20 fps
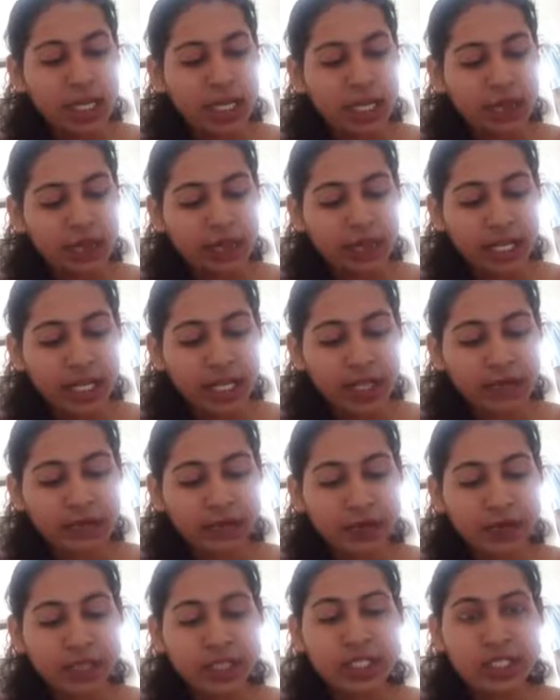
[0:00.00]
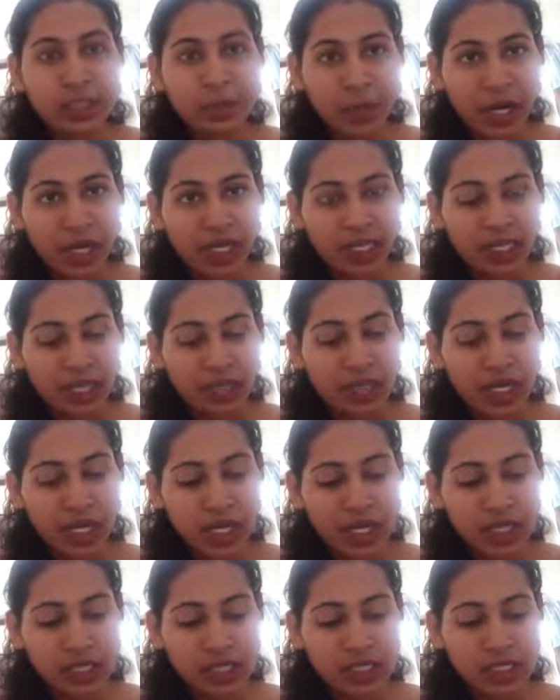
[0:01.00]
If any foreign particle
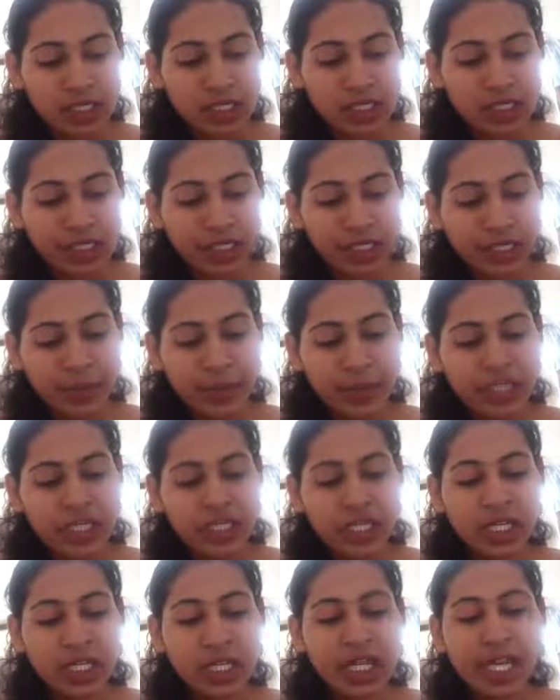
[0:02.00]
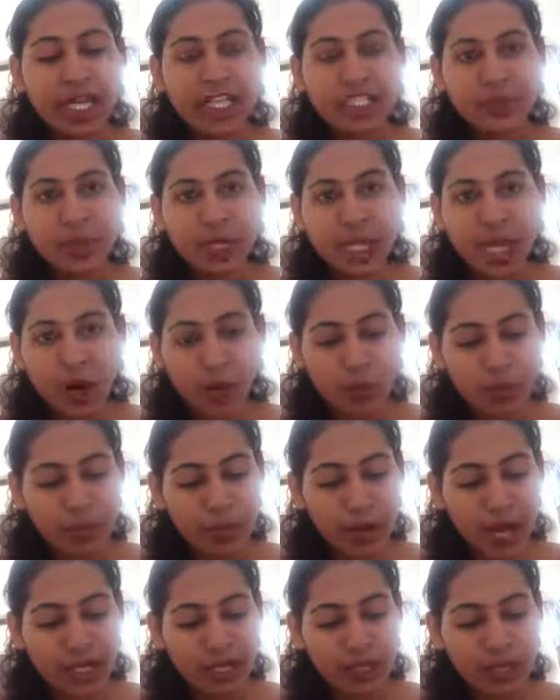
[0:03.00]
enters, it is immediately expelled out
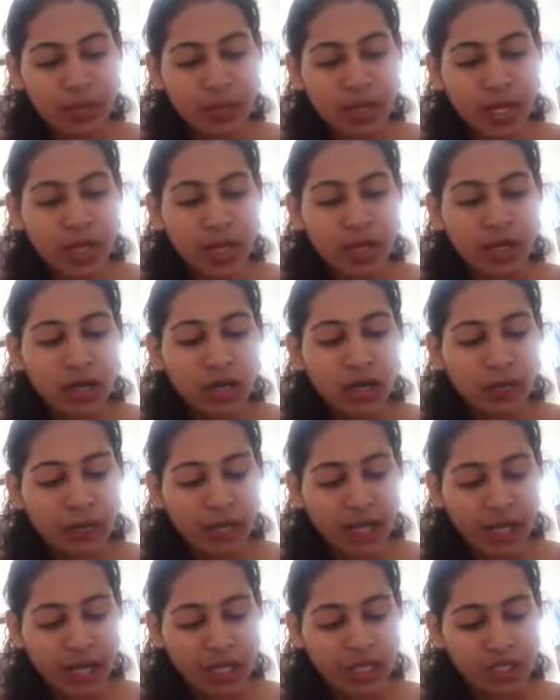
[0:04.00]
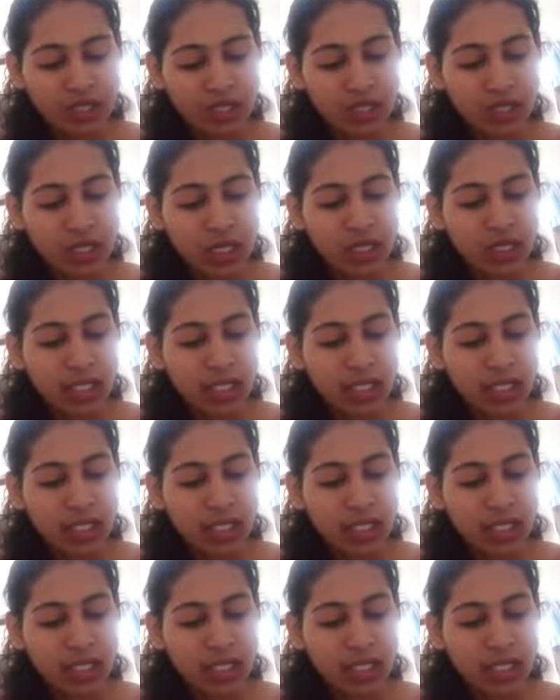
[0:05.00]
by the coughing action.